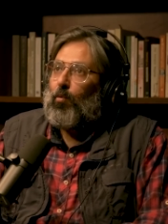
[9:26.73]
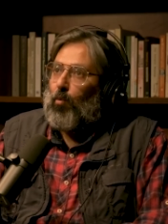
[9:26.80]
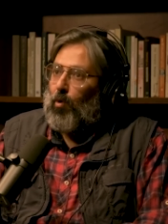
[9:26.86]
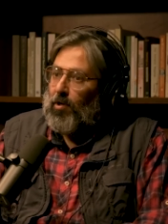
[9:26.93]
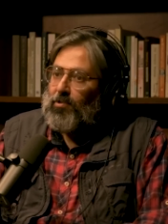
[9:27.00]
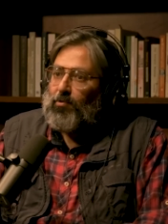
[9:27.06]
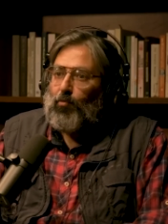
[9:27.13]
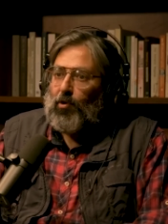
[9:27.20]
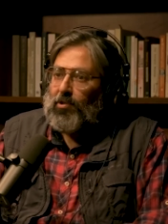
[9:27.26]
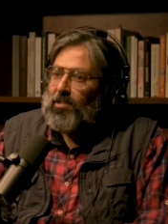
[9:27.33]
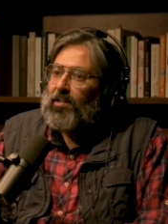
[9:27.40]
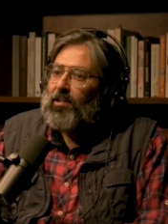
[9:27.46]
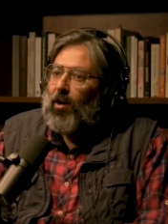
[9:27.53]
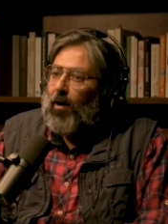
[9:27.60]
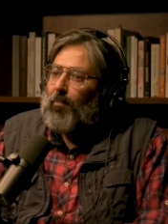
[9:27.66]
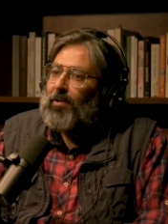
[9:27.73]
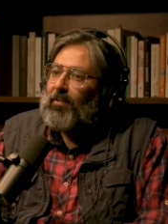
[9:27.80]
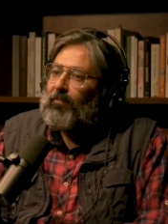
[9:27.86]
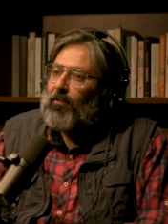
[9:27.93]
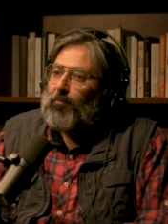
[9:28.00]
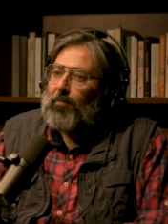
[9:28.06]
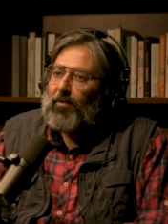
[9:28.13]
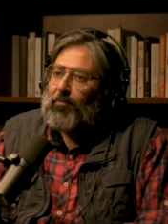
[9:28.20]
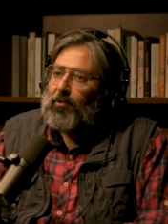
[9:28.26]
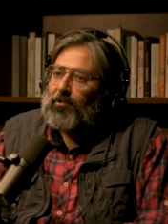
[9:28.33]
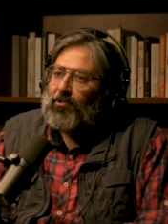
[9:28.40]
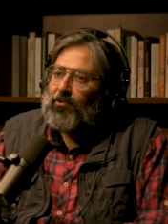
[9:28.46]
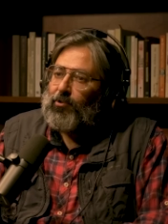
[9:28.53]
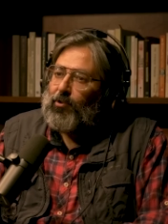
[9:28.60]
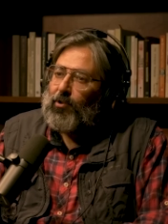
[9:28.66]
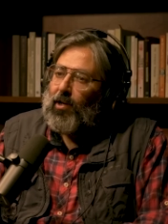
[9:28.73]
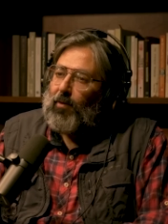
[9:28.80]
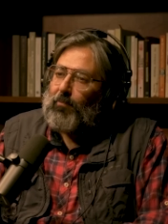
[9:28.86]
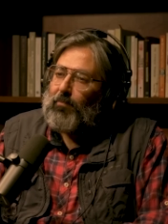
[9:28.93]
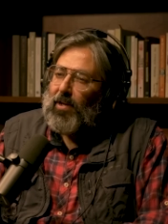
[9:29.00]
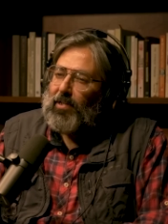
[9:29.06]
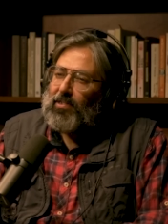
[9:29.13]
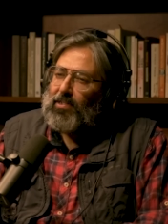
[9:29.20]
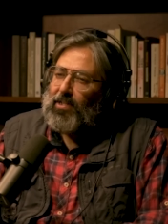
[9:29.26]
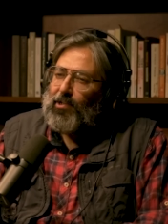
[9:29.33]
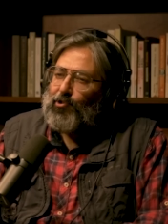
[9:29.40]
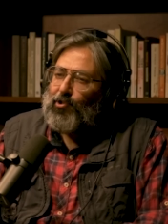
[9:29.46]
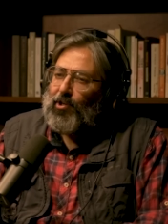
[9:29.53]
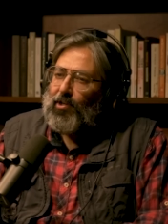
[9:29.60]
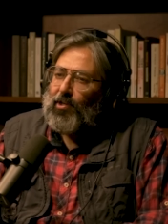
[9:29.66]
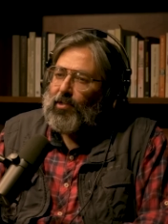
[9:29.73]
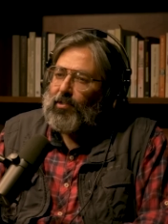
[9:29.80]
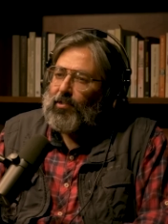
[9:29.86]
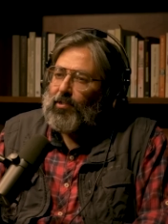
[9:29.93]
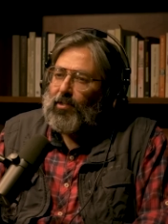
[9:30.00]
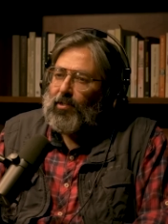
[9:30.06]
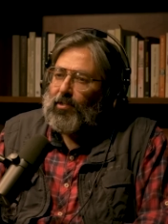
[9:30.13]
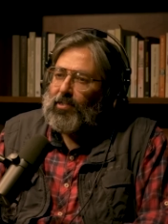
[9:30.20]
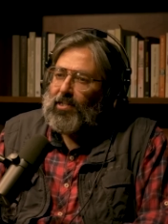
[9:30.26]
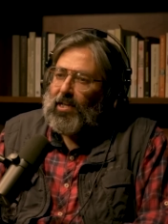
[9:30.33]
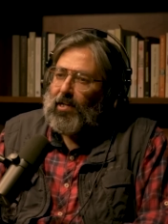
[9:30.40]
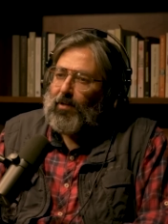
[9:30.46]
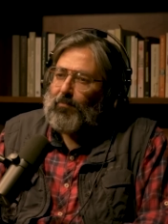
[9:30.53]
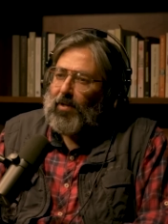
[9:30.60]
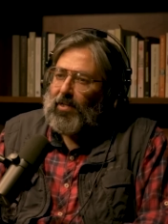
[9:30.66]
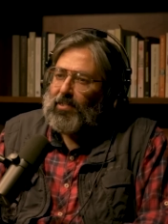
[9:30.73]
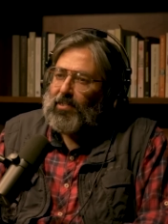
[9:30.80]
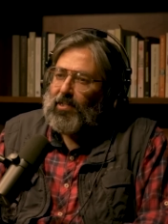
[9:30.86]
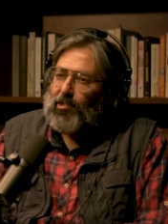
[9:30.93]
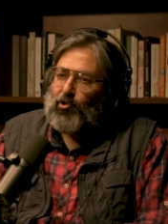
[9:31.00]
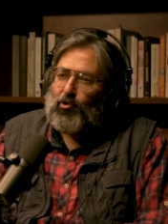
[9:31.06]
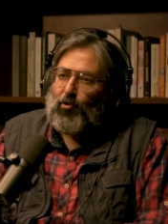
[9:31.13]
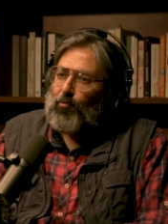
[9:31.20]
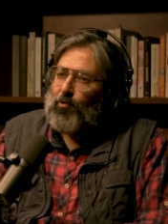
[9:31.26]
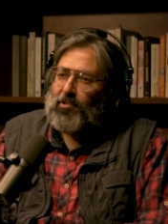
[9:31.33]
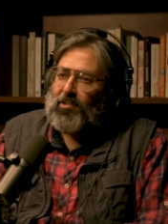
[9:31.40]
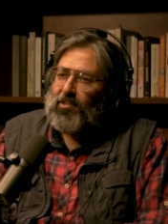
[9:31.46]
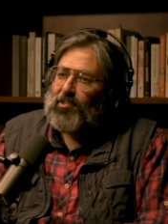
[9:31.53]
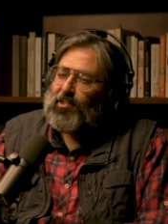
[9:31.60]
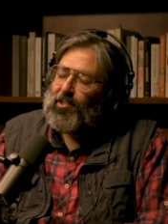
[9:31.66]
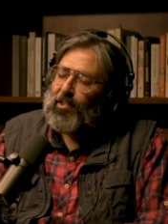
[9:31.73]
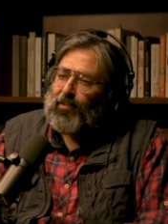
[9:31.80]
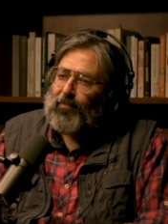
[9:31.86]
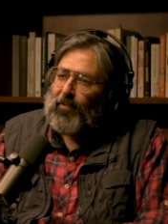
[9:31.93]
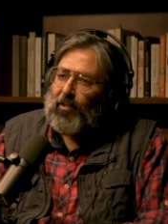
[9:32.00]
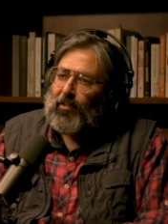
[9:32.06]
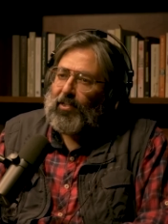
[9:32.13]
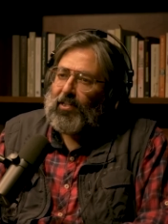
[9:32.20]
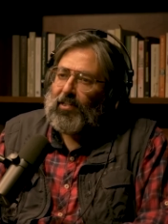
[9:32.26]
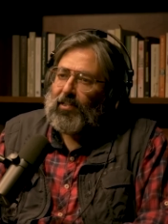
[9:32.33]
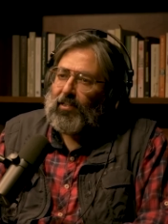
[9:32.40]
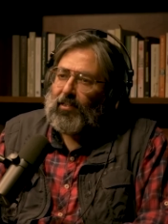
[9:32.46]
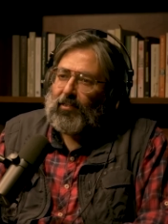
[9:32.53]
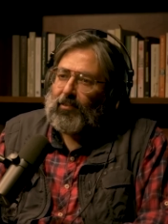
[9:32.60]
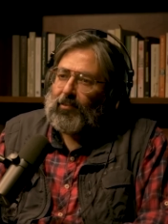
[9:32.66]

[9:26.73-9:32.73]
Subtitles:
was it common for people to look up meditation and take up meditation, or was it still a very,